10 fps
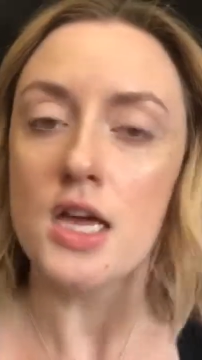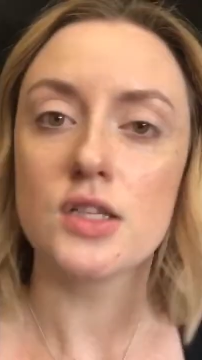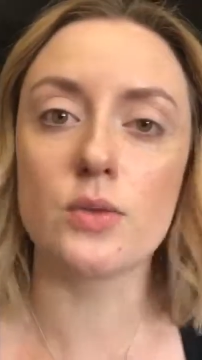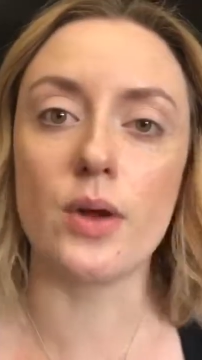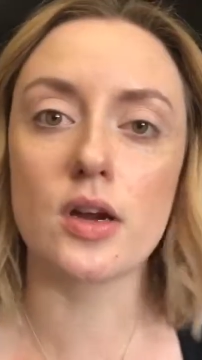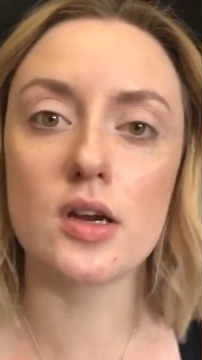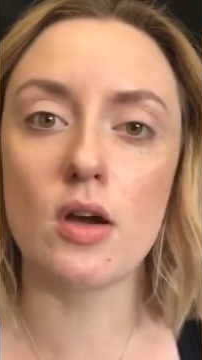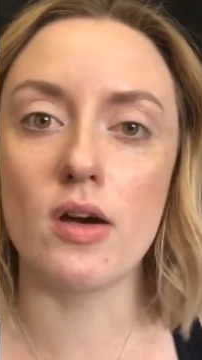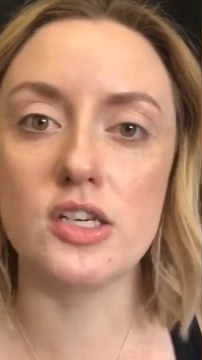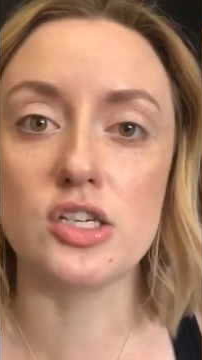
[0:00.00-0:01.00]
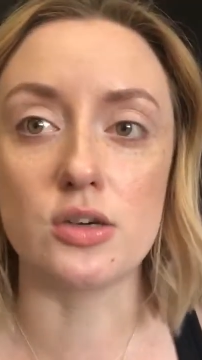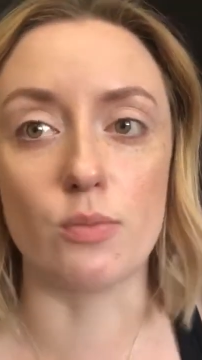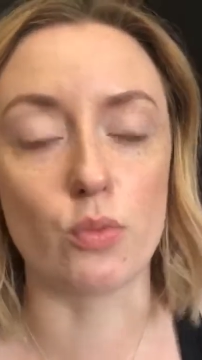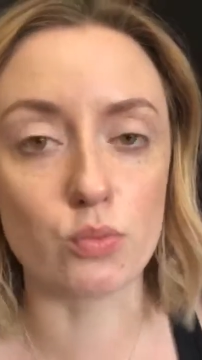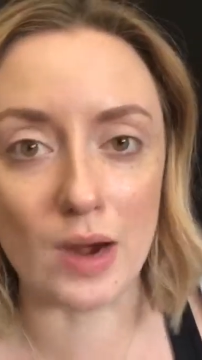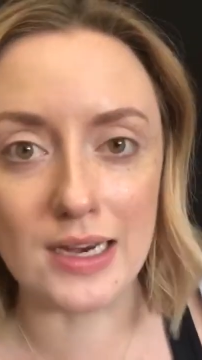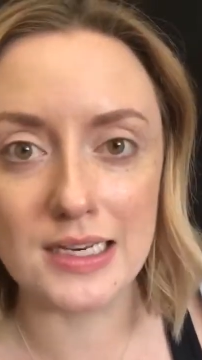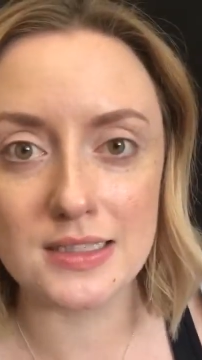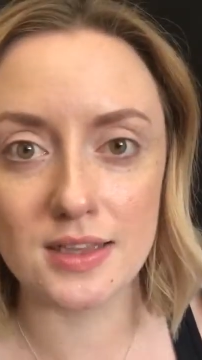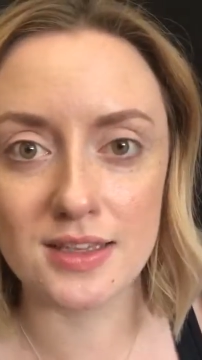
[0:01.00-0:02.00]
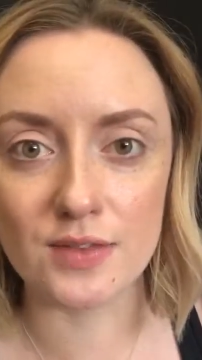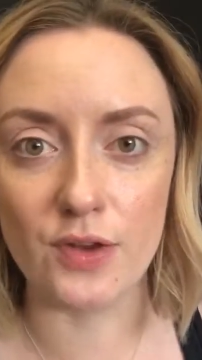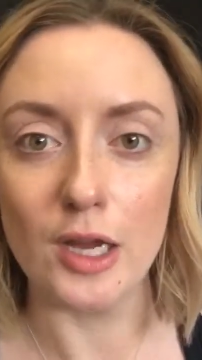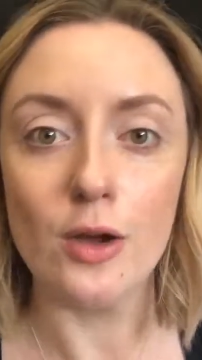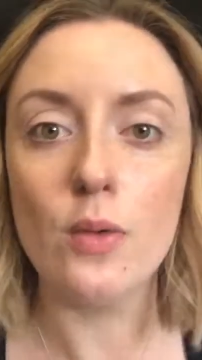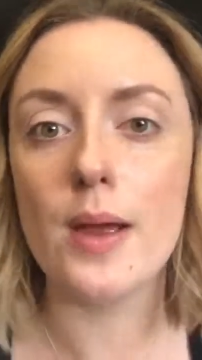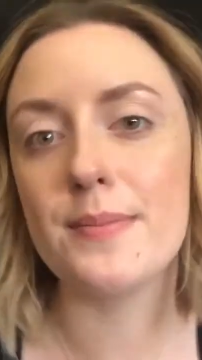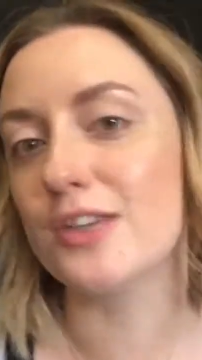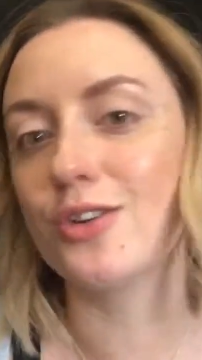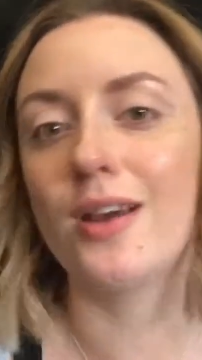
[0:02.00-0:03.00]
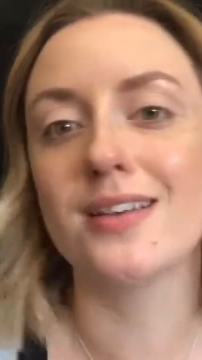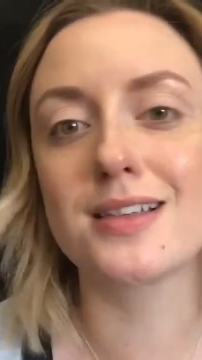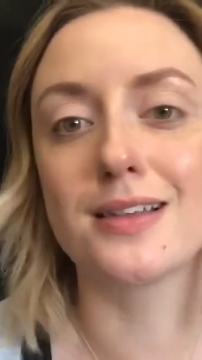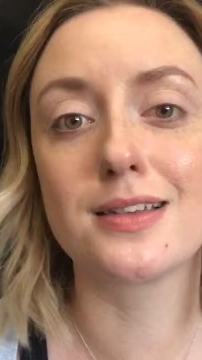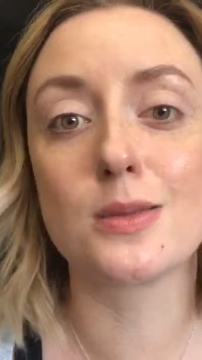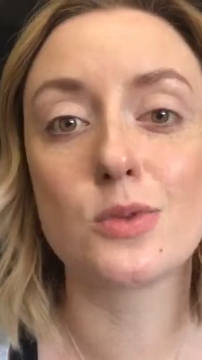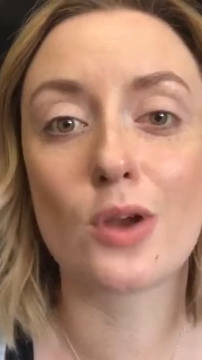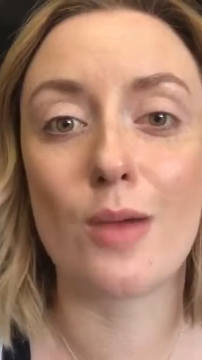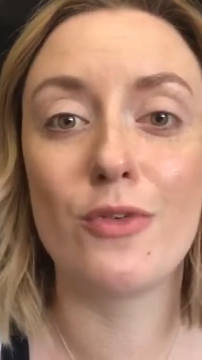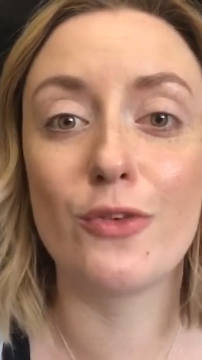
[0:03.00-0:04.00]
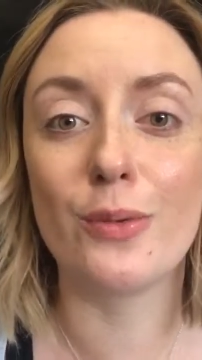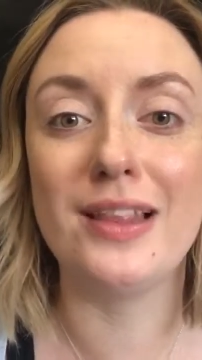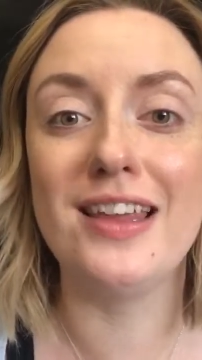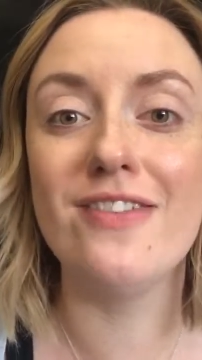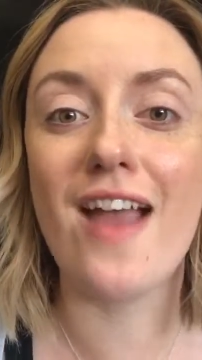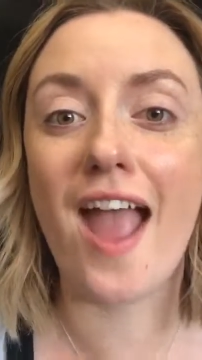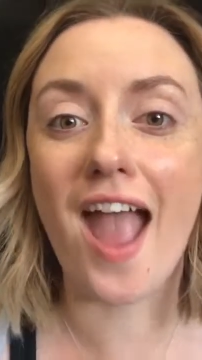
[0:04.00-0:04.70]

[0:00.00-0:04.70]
So we are gonna go ahead and just jump right into this video and make sure you guys click subscribe before we leave.